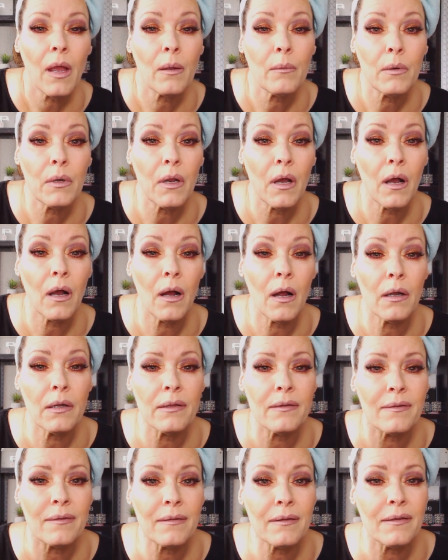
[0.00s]
I would
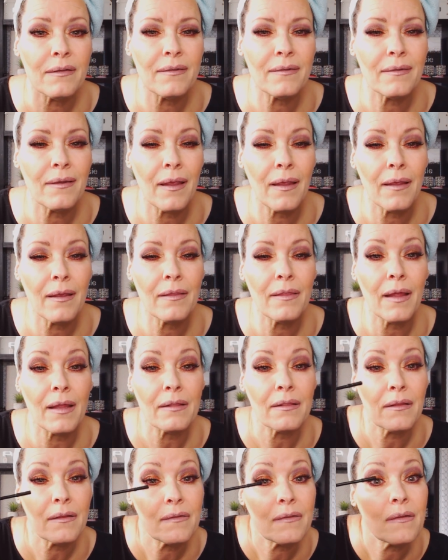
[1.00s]
honestly say
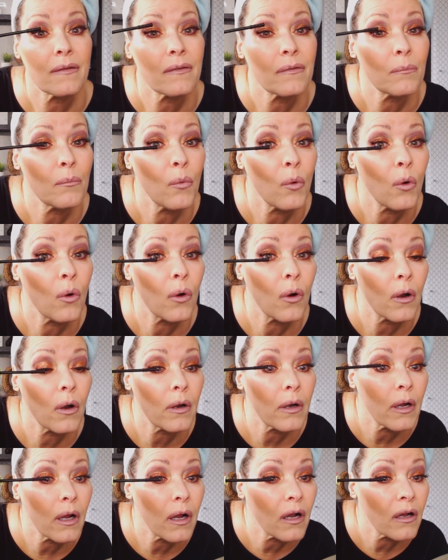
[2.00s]
that this is
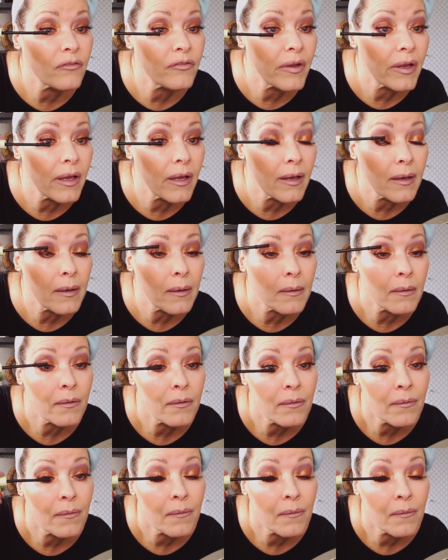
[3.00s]
more of a